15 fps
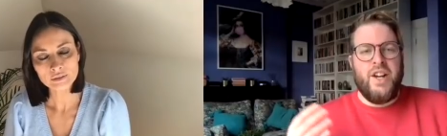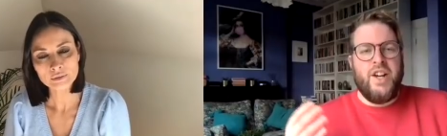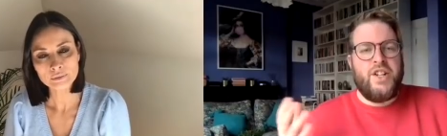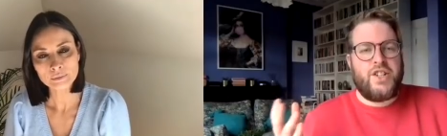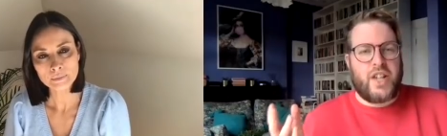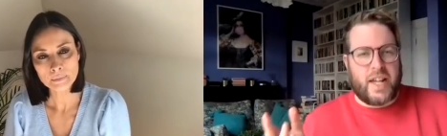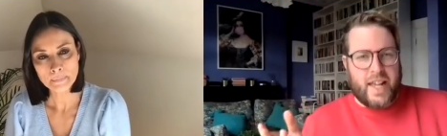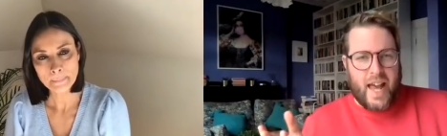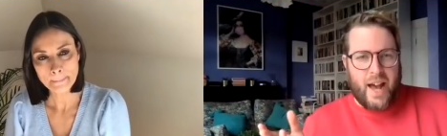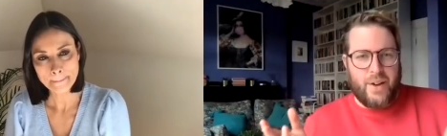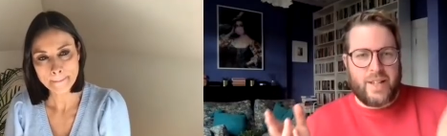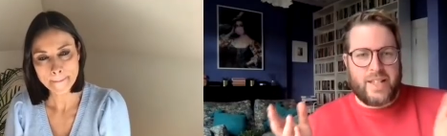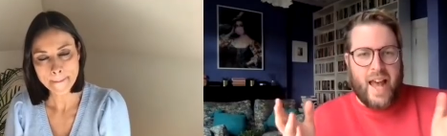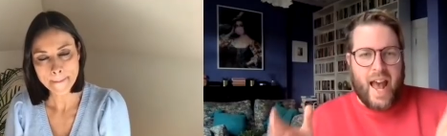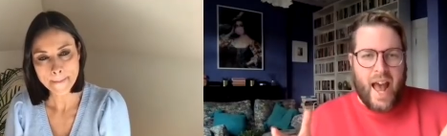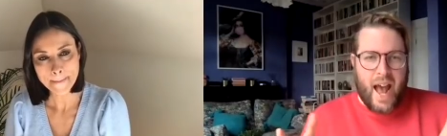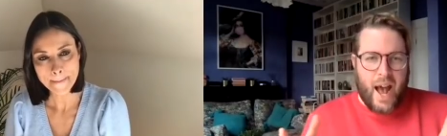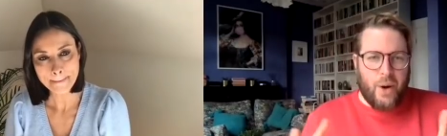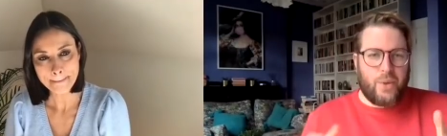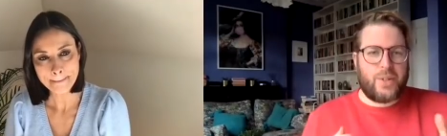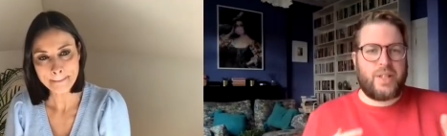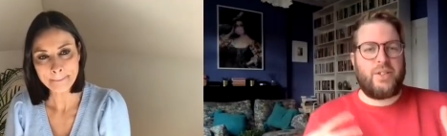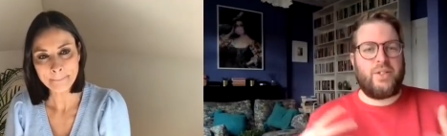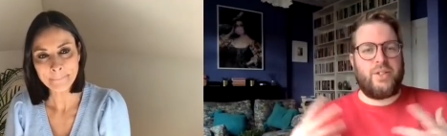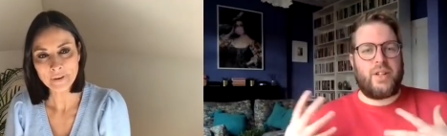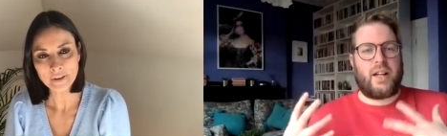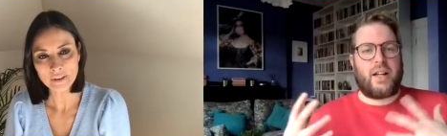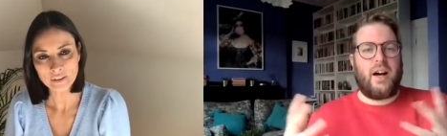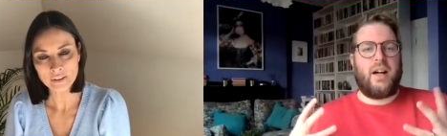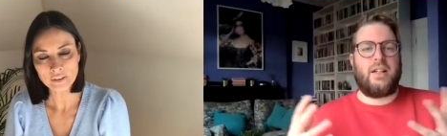Speaker 1: check out his house and all
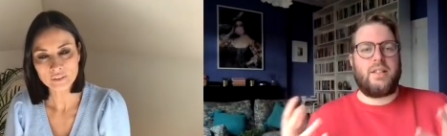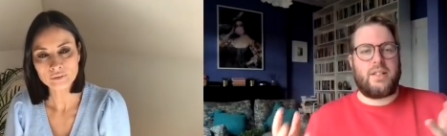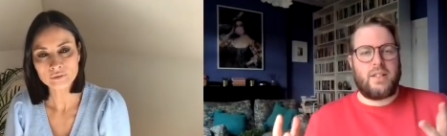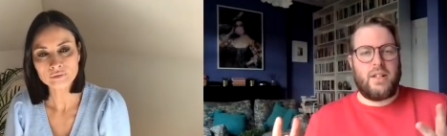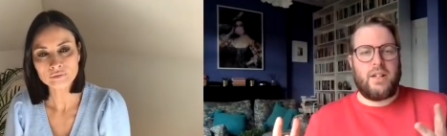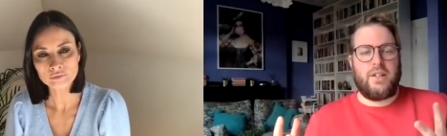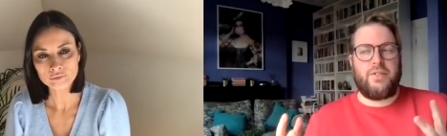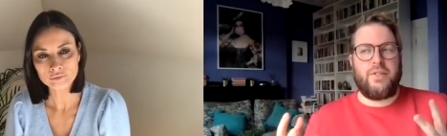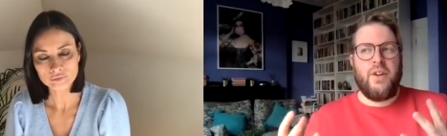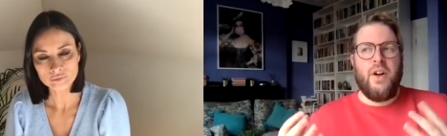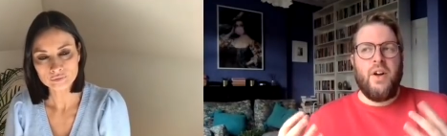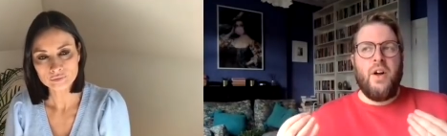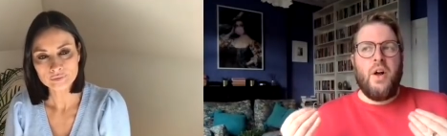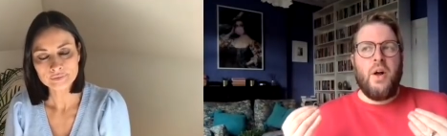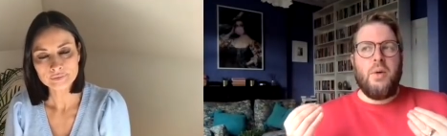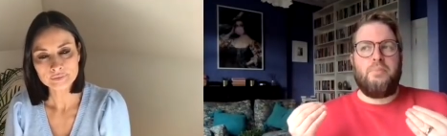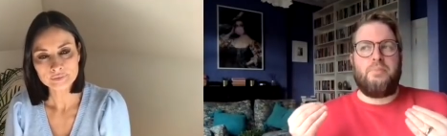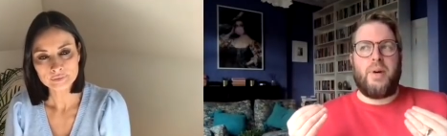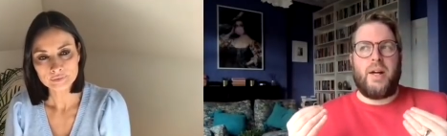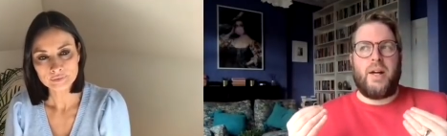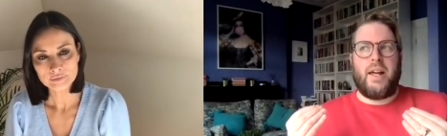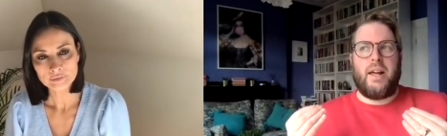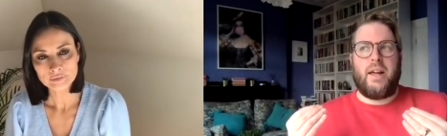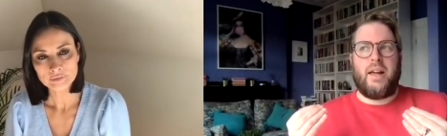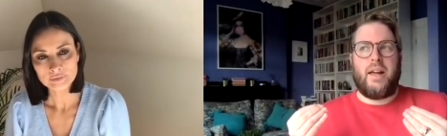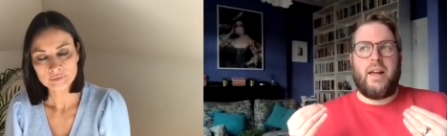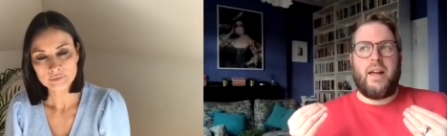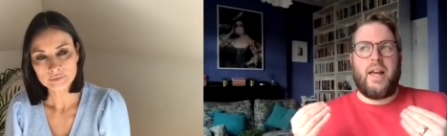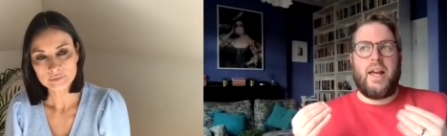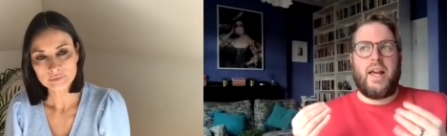that kind of stuff, but
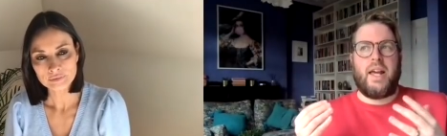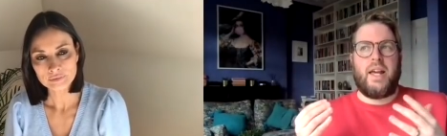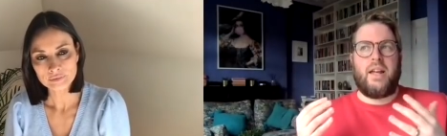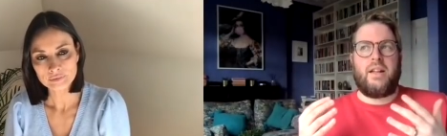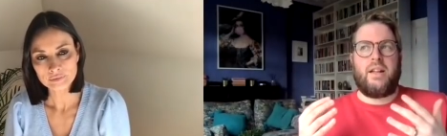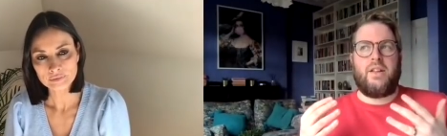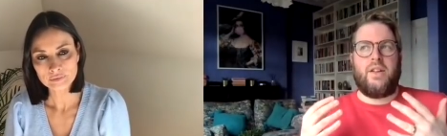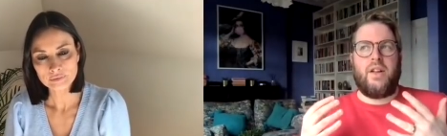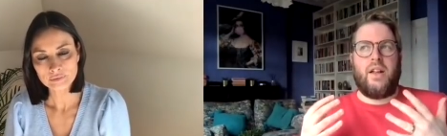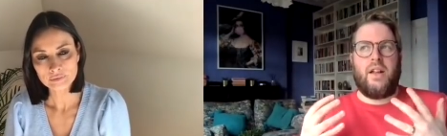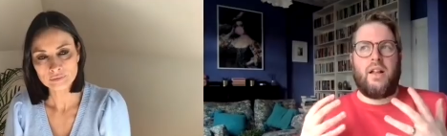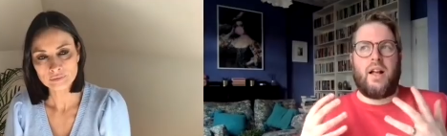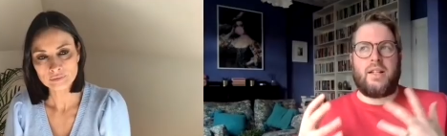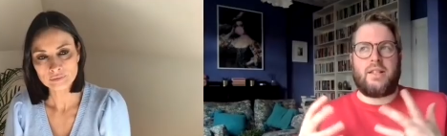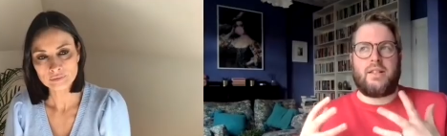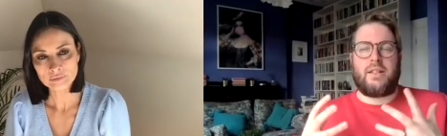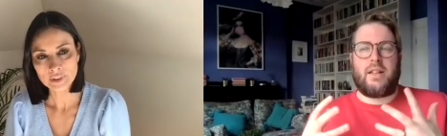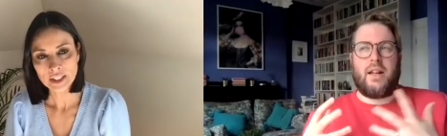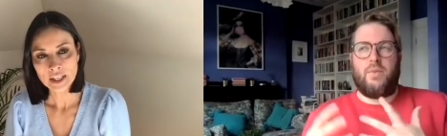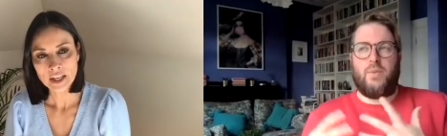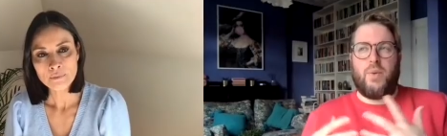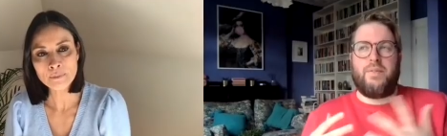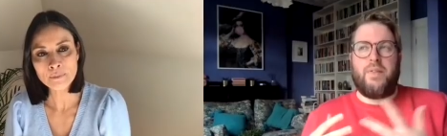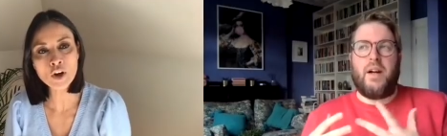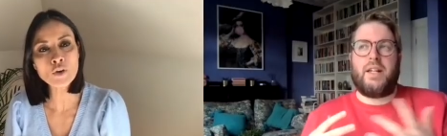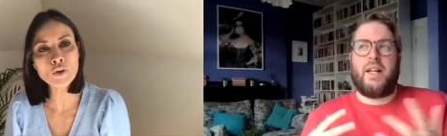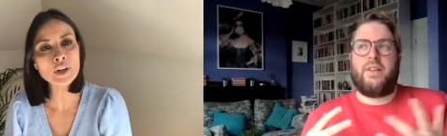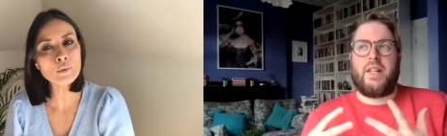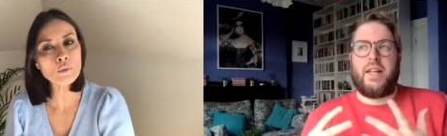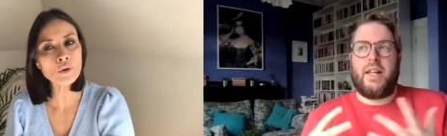he has we find
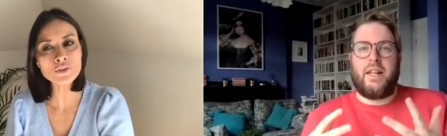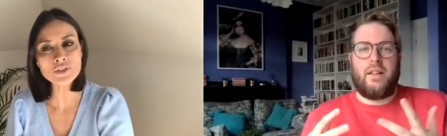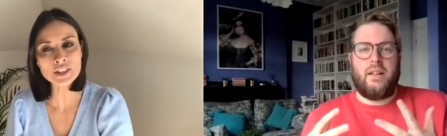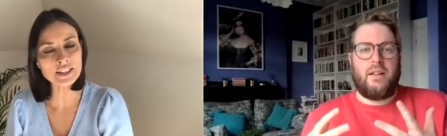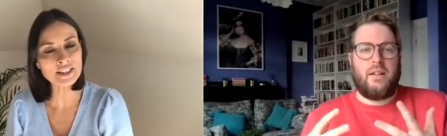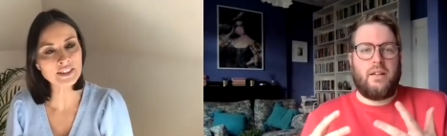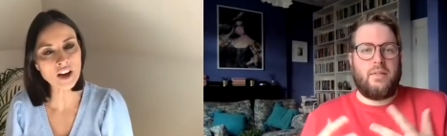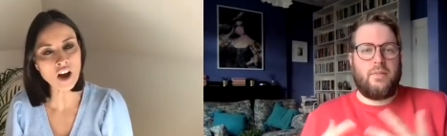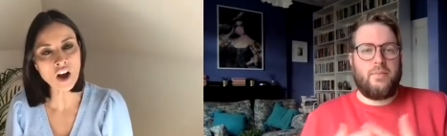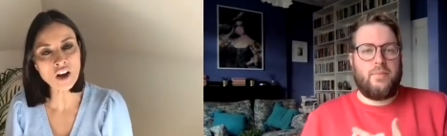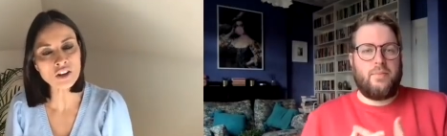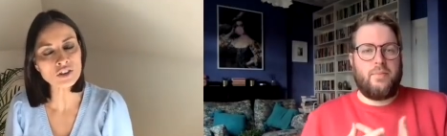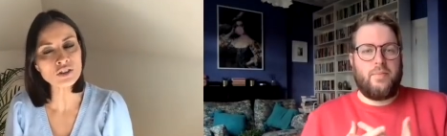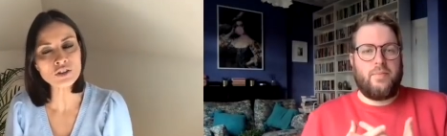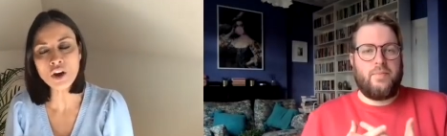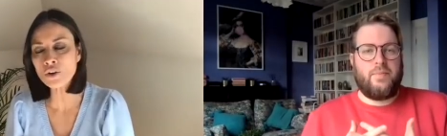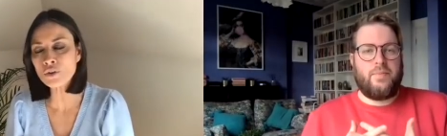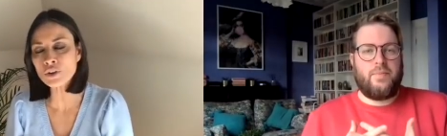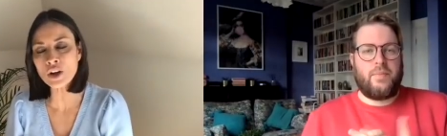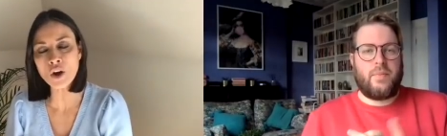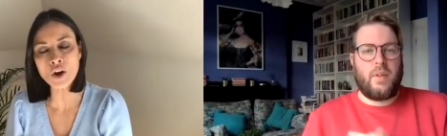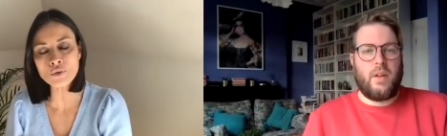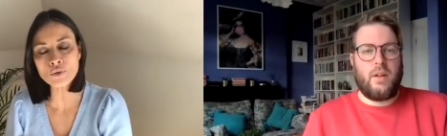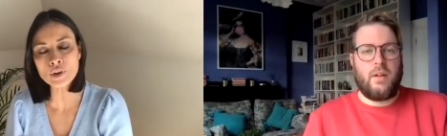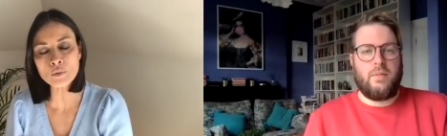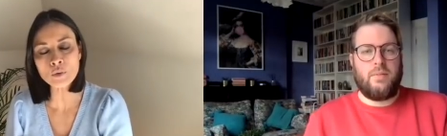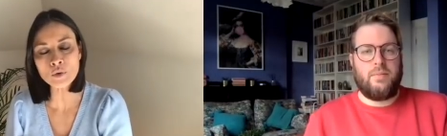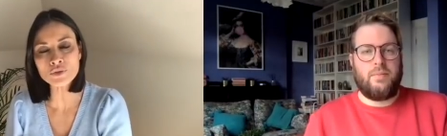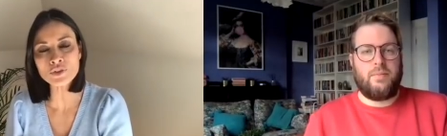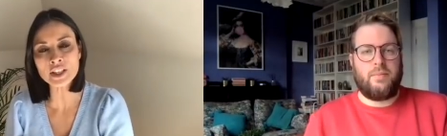only out-
Speaker 2: once he starts only only
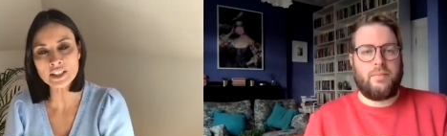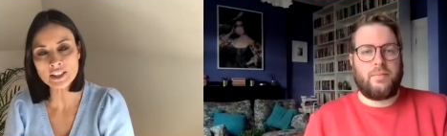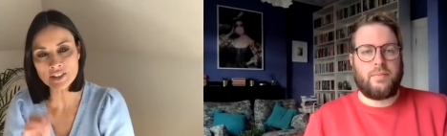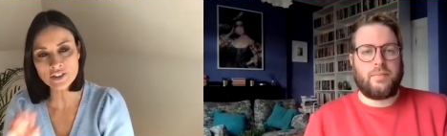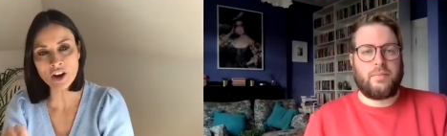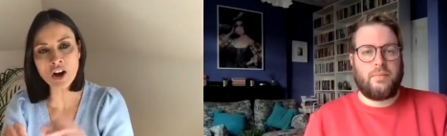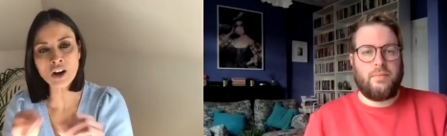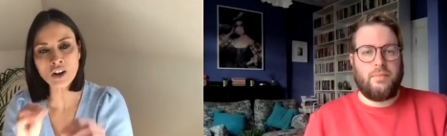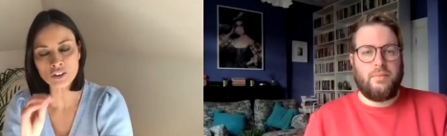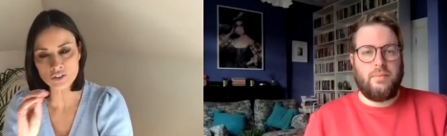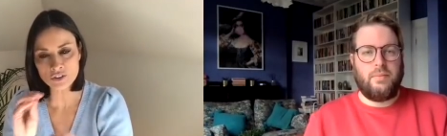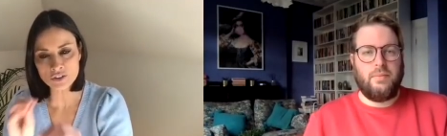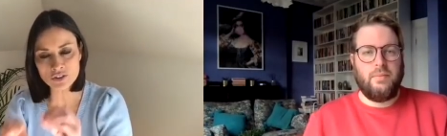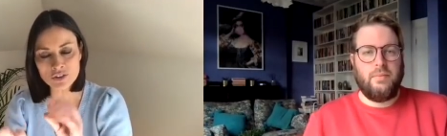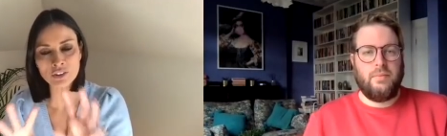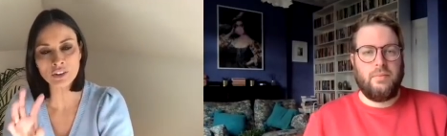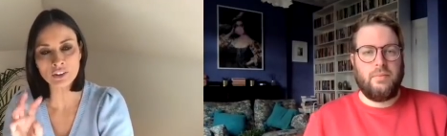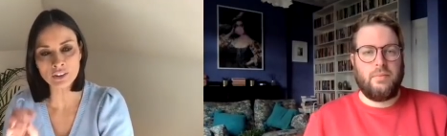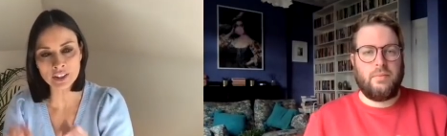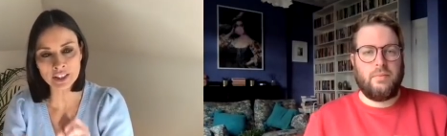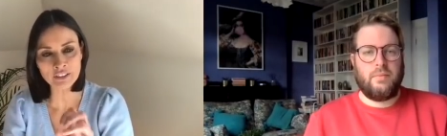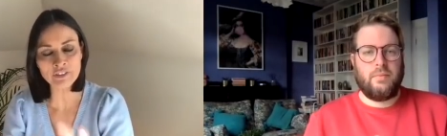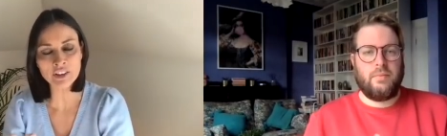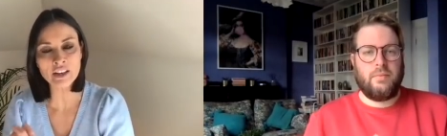once he starts giving her